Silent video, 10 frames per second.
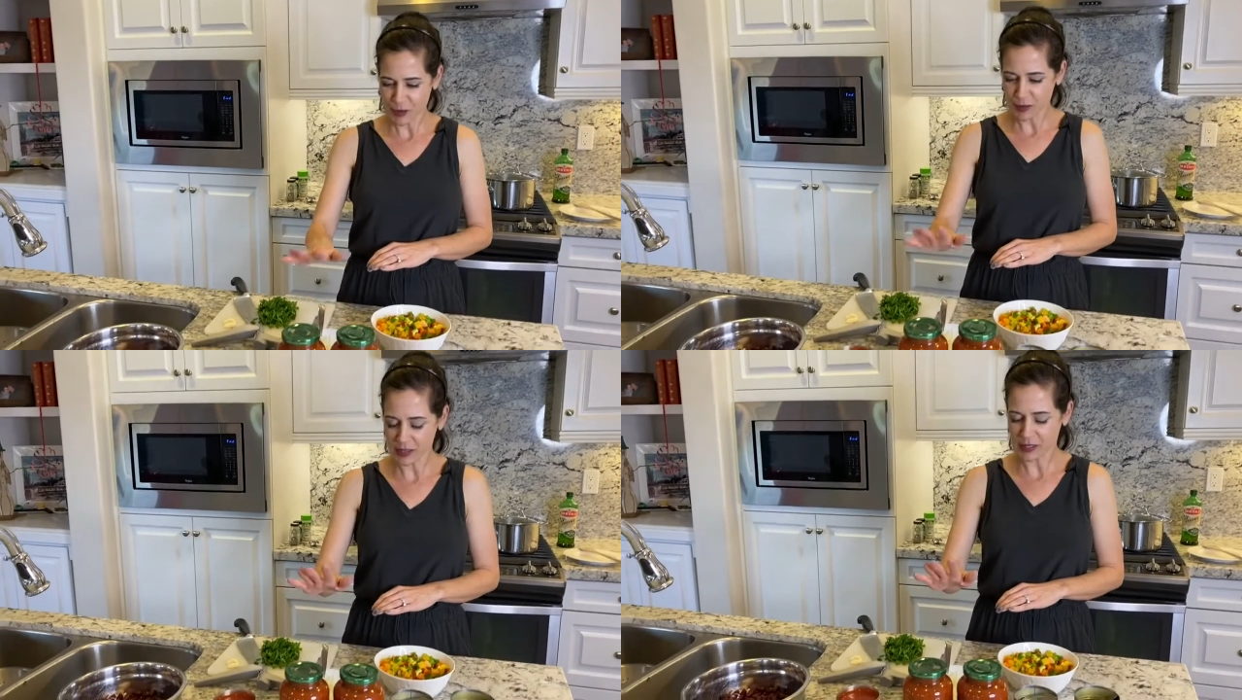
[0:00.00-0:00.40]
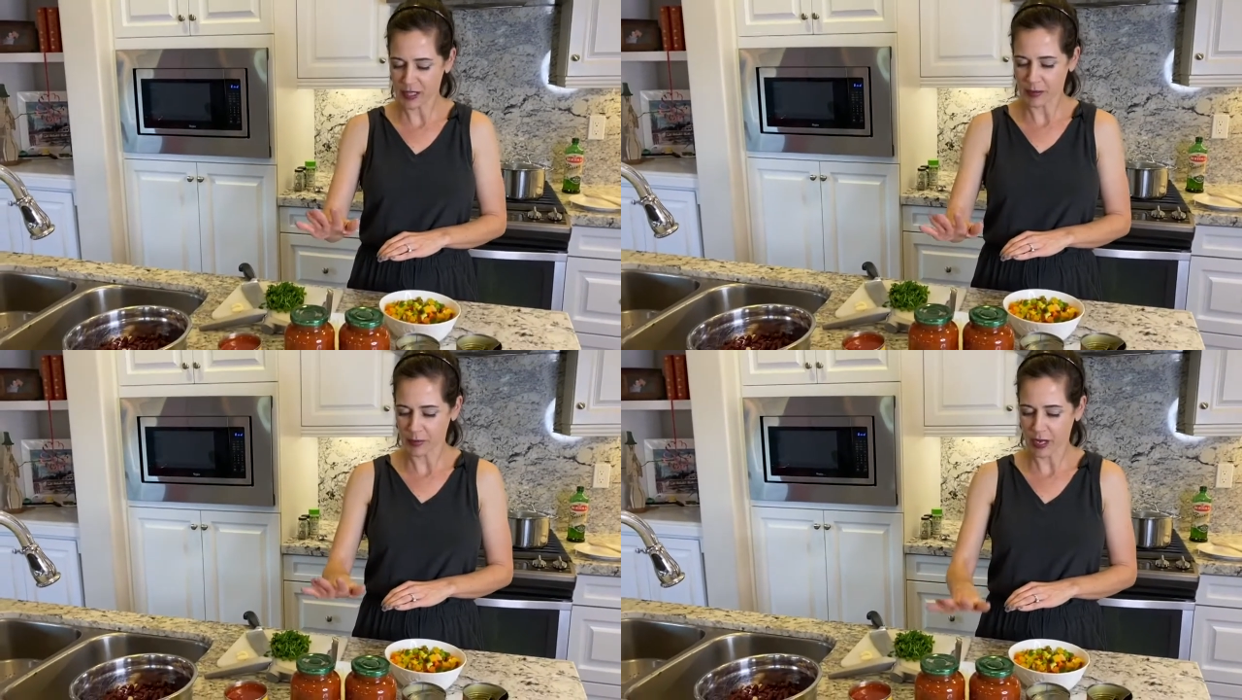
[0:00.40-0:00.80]
with
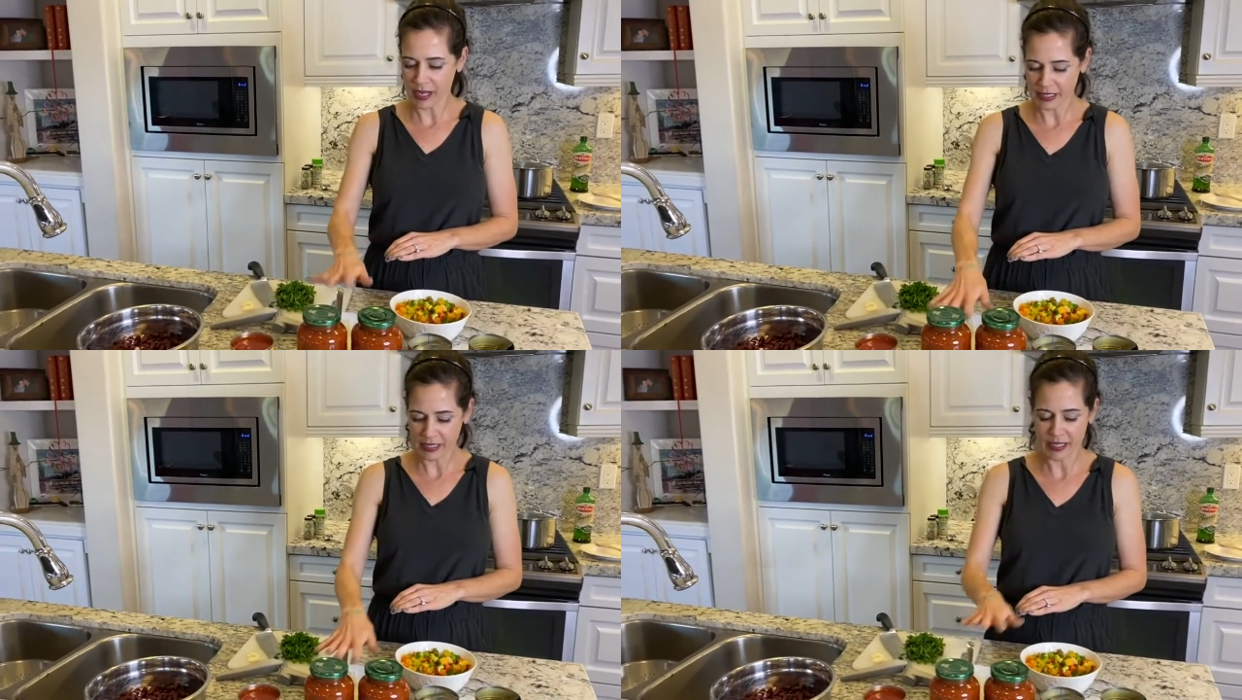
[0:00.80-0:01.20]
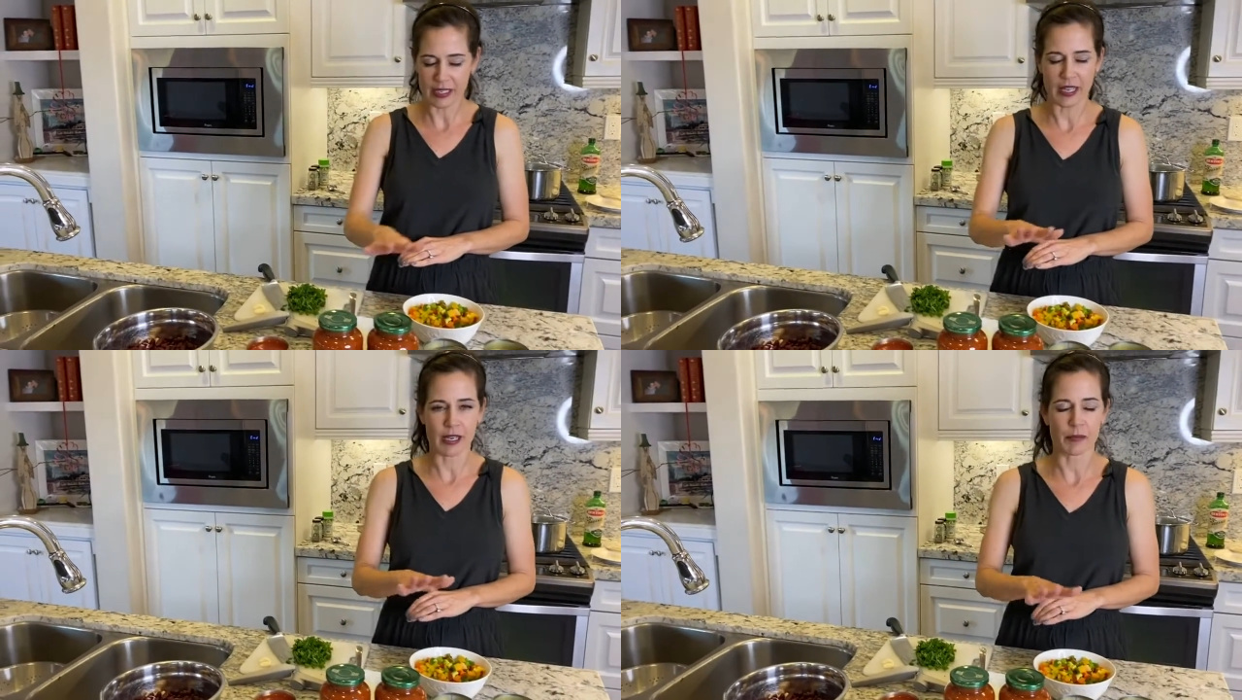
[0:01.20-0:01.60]
some onion
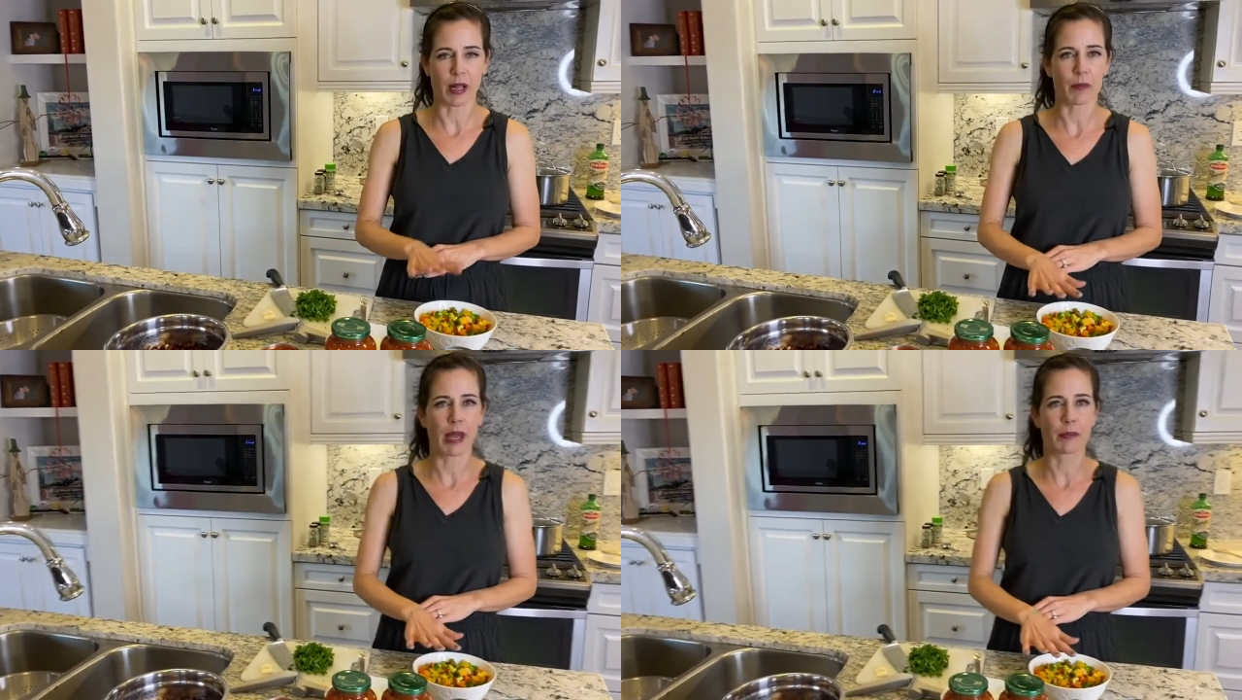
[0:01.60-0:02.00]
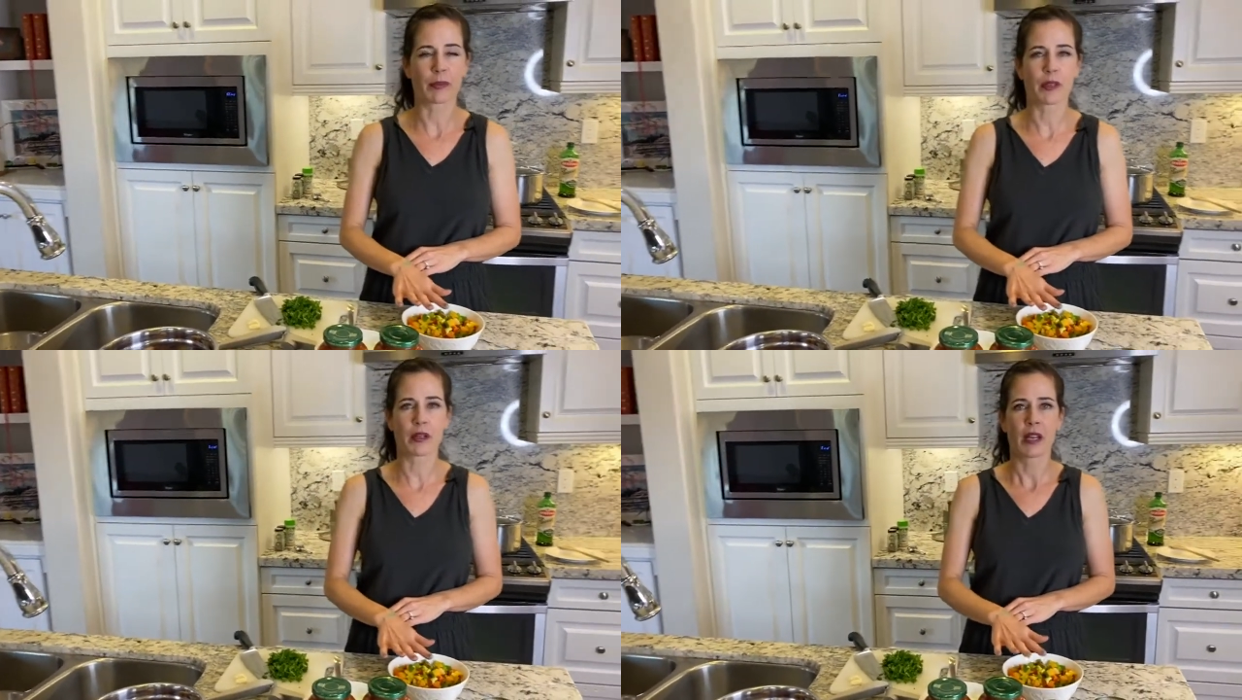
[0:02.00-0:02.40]
and bell
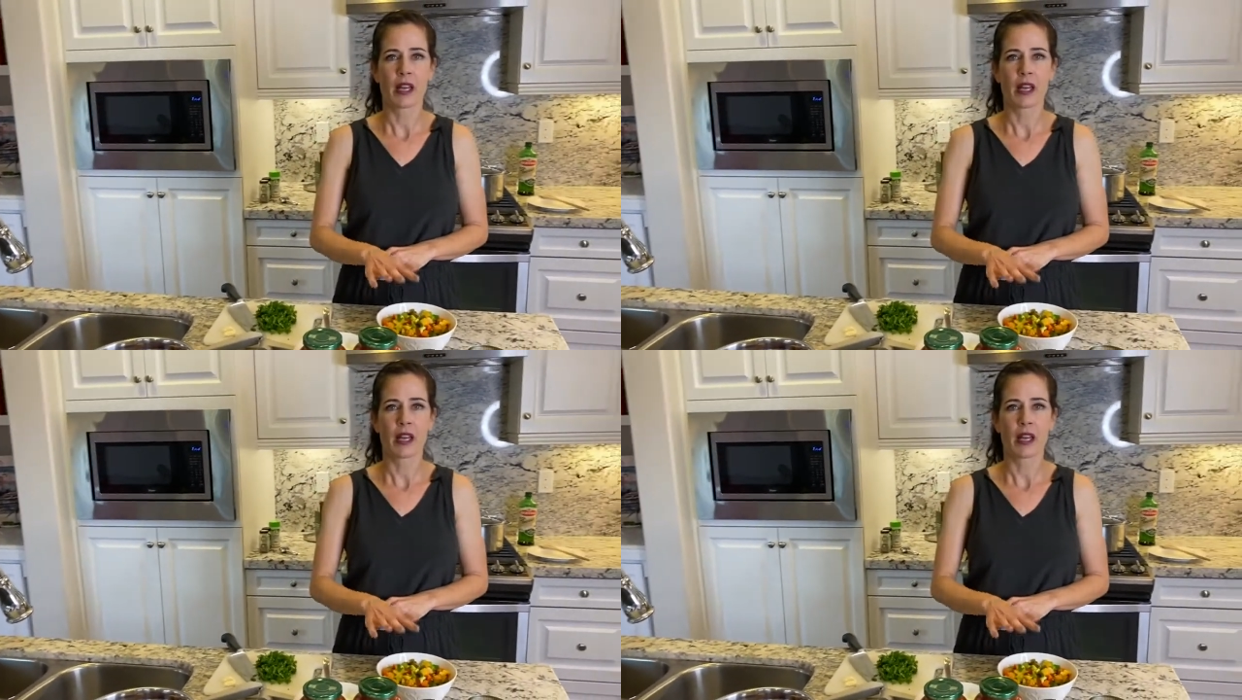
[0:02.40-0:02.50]
pepper